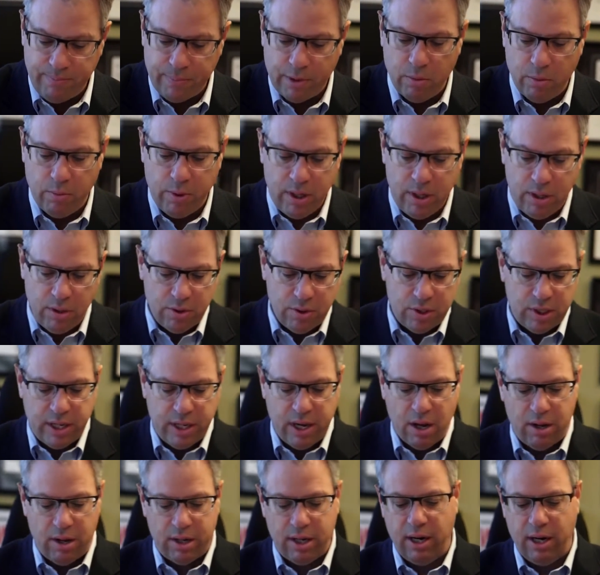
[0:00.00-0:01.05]
we use to
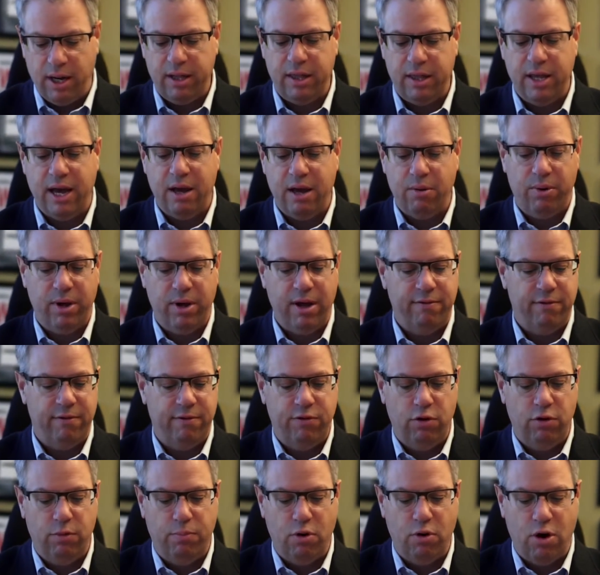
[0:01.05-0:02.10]
calculate that, we have a
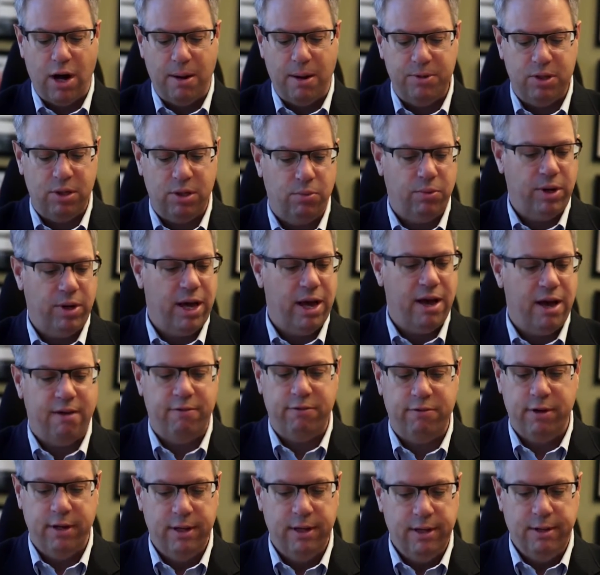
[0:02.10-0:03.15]
few props that we have,